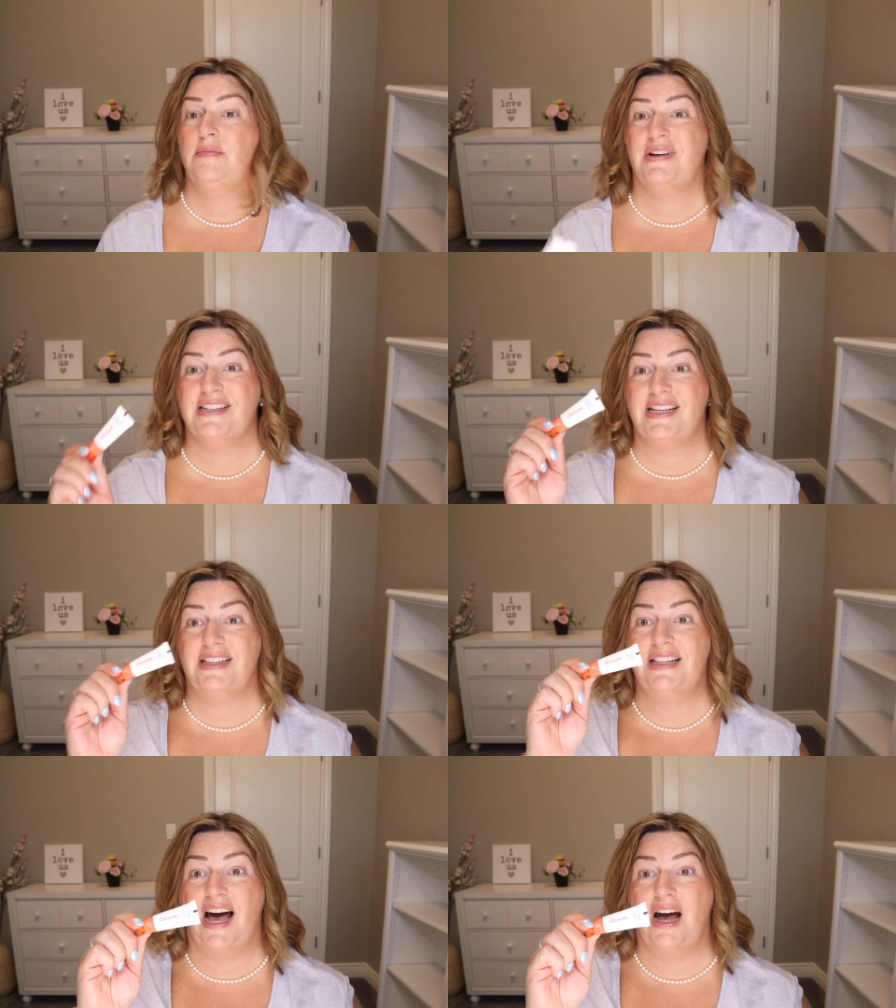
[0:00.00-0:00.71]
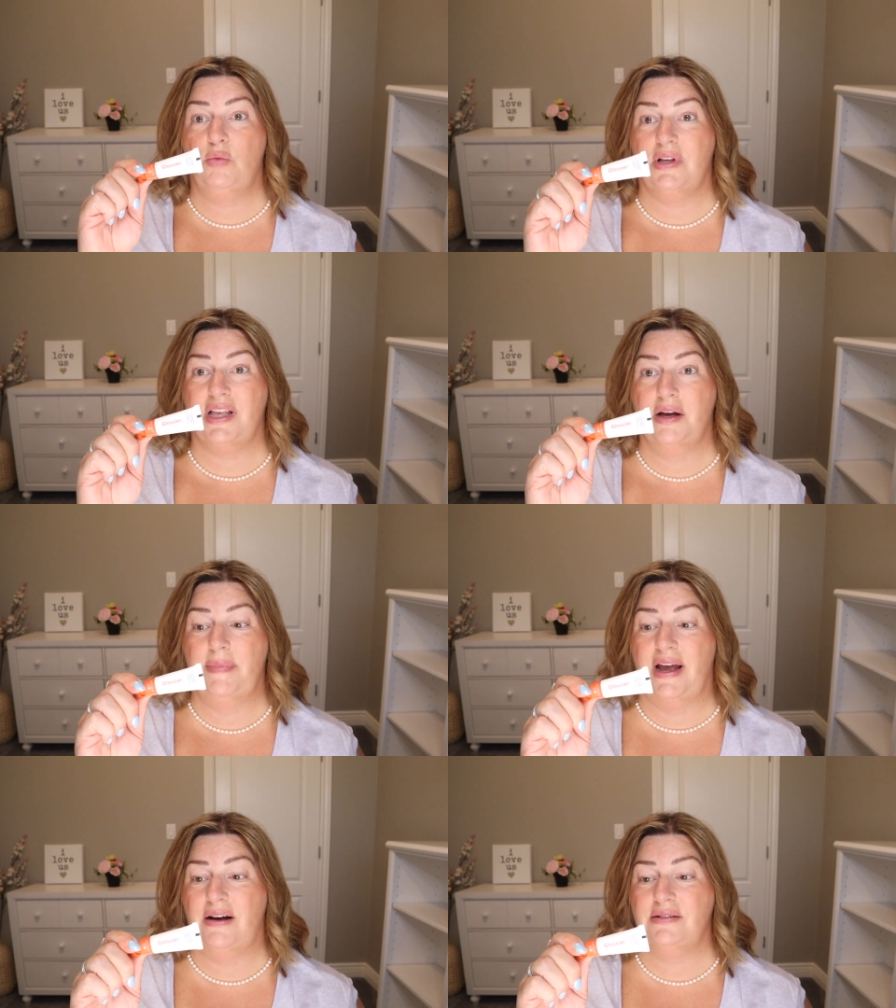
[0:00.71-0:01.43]
because a lot will
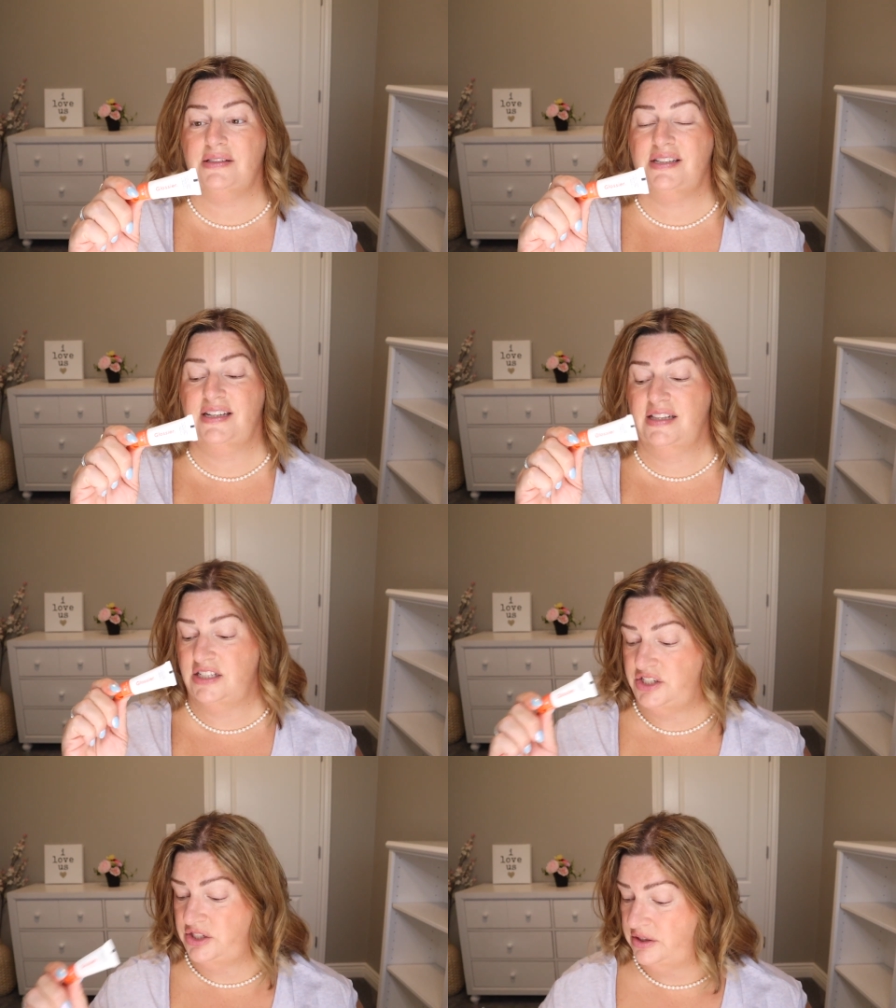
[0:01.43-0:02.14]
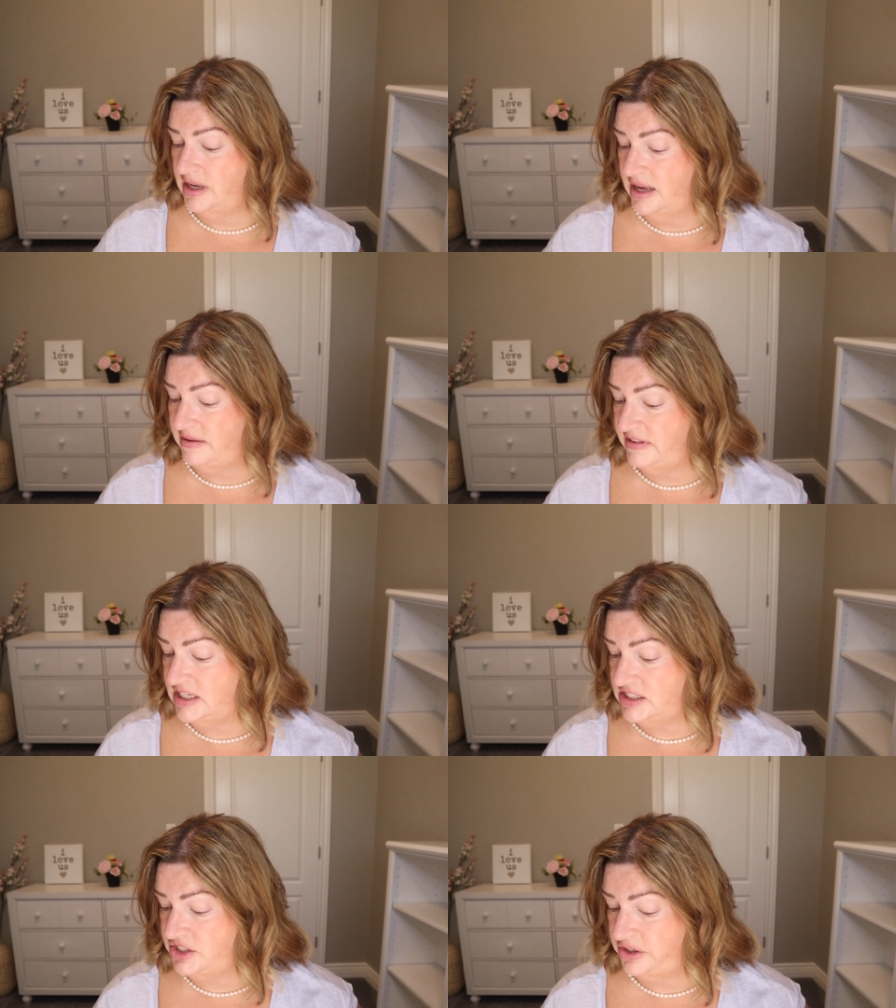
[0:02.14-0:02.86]
come out in the tube of
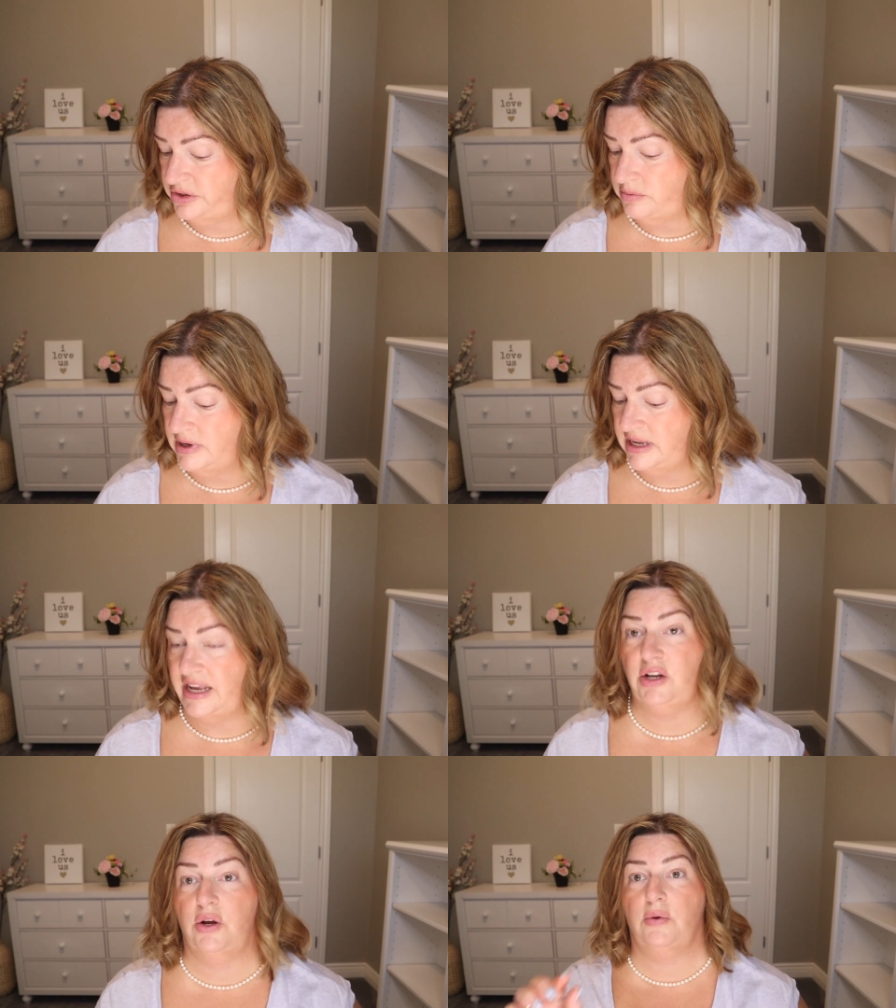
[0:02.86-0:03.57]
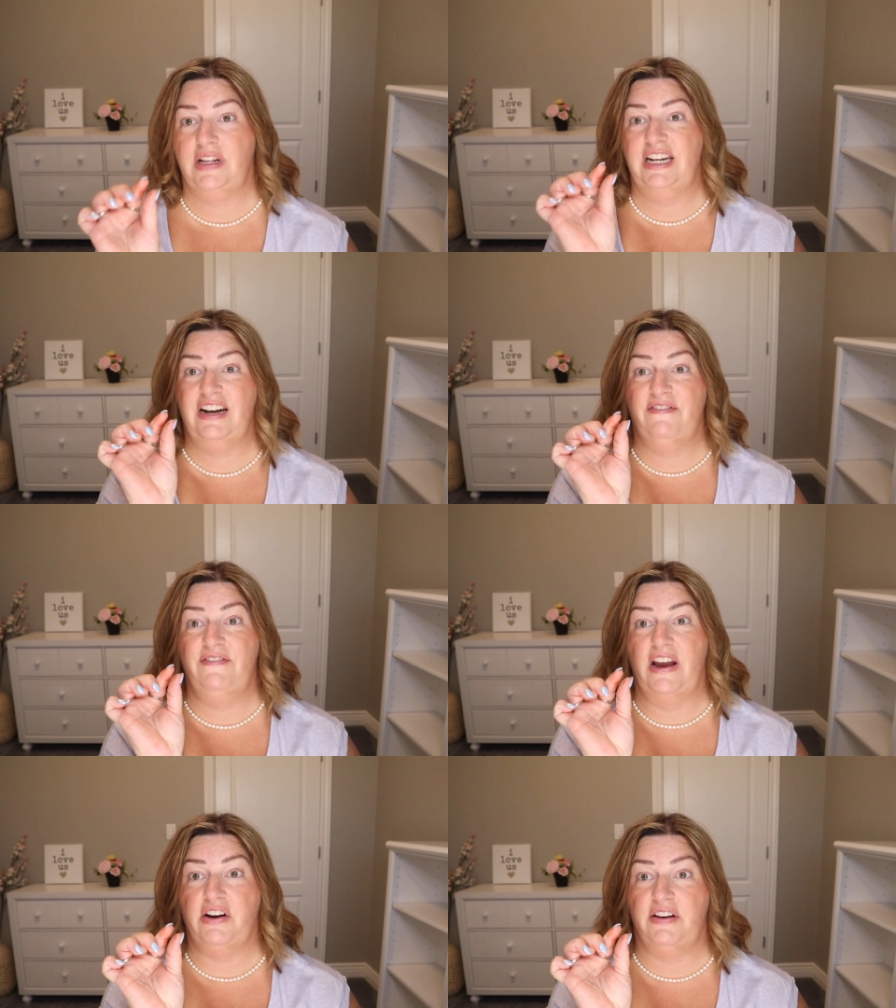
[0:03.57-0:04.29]
the tube and you only need a
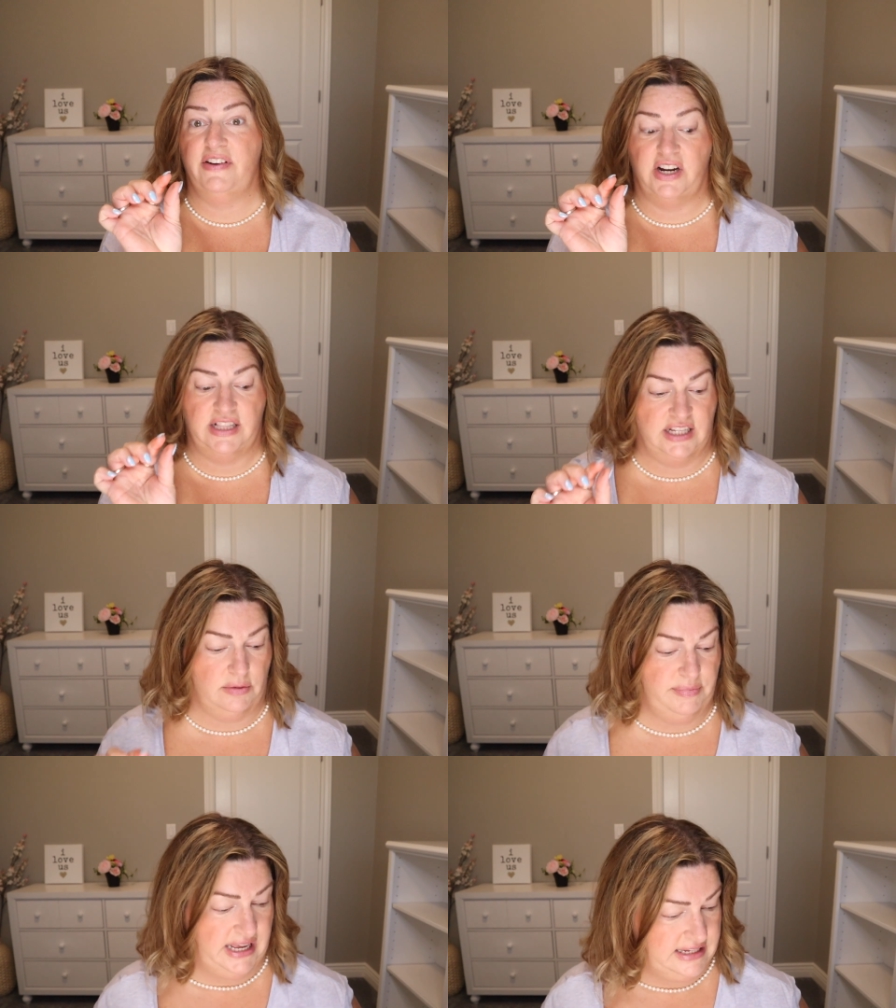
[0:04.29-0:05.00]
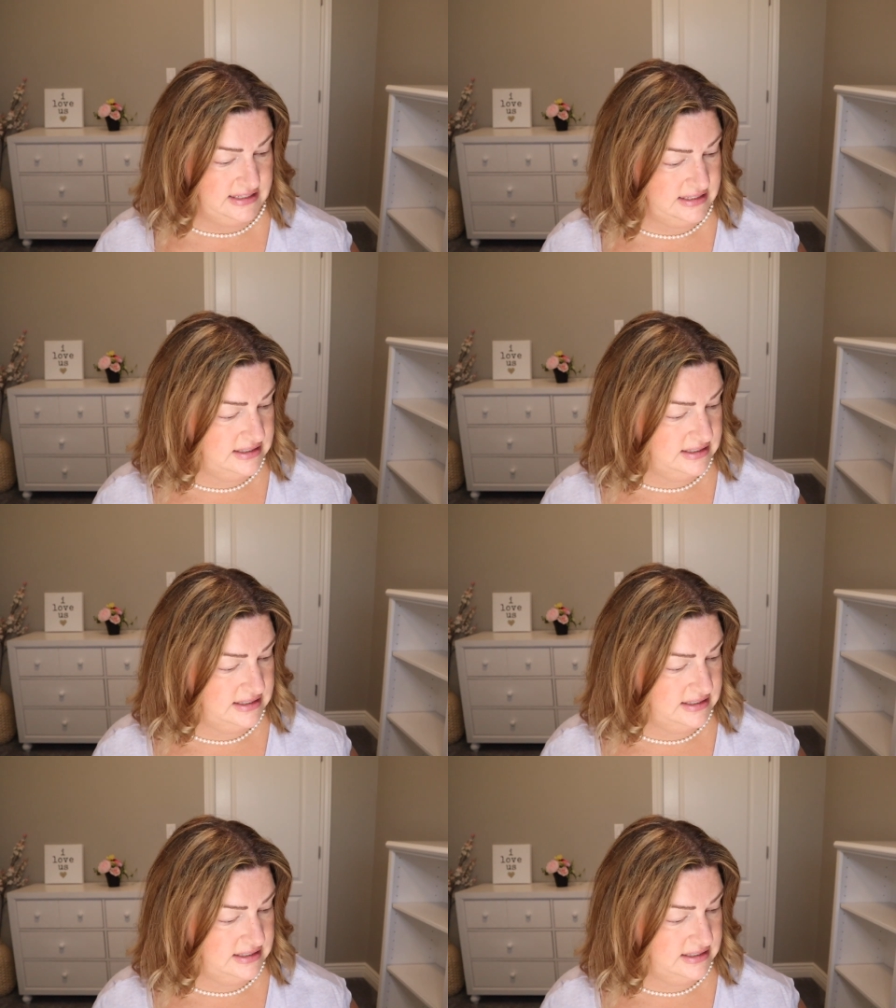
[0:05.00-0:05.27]
very, very little bit.